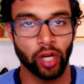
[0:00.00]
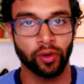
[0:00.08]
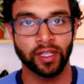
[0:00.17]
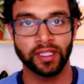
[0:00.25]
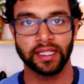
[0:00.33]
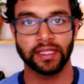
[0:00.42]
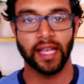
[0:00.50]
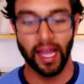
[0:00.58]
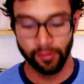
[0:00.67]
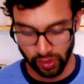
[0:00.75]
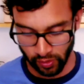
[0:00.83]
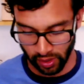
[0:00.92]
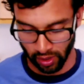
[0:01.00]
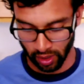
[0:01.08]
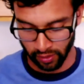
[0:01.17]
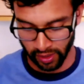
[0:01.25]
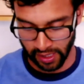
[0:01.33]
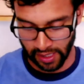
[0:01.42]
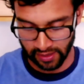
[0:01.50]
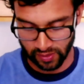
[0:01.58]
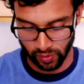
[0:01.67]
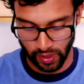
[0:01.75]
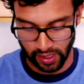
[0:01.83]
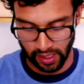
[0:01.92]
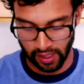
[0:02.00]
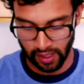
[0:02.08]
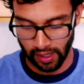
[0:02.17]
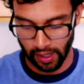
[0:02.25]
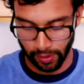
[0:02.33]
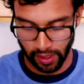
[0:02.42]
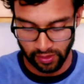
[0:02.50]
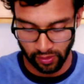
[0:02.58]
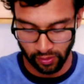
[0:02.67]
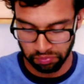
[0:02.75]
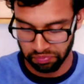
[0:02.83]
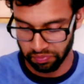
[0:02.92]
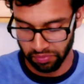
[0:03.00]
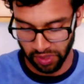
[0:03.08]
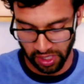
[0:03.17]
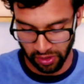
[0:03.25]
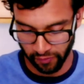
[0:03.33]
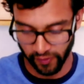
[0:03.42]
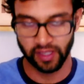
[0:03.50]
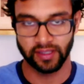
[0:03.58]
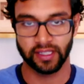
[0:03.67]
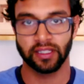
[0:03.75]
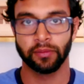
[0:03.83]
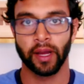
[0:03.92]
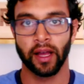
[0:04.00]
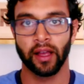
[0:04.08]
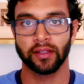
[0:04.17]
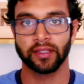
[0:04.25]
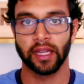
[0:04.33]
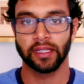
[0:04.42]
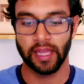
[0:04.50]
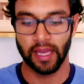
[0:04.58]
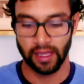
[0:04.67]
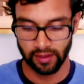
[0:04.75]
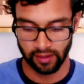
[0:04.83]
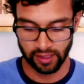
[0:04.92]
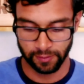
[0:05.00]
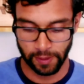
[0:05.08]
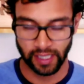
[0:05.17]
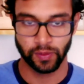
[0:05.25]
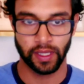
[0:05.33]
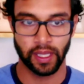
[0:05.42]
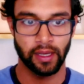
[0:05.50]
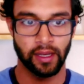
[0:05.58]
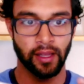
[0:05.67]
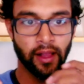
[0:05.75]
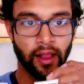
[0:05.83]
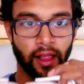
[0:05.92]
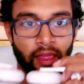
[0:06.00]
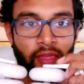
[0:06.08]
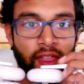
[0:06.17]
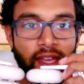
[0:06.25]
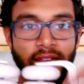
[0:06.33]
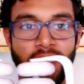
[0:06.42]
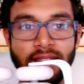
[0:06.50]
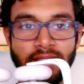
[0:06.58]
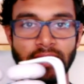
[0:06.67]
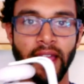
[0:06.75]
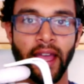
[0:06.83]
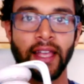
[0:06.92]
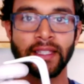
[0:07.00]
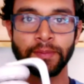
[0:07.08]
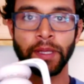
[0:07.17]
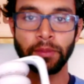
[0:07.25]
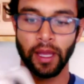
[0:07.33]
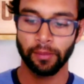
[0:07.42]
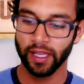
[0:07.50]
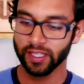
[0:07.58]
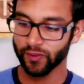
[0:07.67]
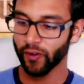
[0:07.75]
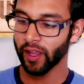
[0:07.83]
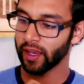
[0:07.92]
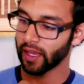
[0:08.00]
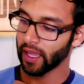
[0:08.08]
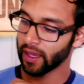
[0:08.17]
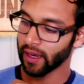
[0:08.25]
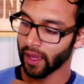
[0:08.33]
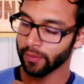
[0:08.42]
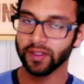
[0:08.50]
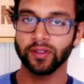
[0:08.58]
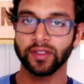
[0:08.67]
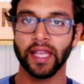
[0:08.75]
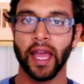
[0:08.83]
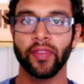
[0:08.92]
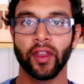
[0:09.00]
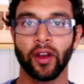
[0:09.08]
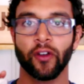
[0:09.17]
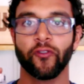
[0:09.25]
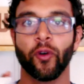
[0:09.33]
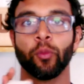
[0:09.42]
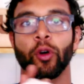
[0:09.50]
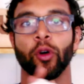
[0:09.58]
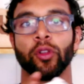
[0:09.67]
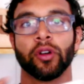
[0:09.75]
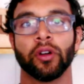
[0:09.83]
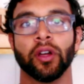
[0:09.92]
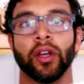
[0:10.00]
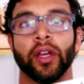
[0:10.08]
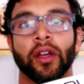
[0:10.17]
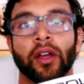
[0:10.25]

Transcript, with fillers: long runs because I'm doing a long run again this weekend. I'll probably do another 15, 16 miles. I did that this past weekend. This has been my best friend, and I'm so sad that our foam roller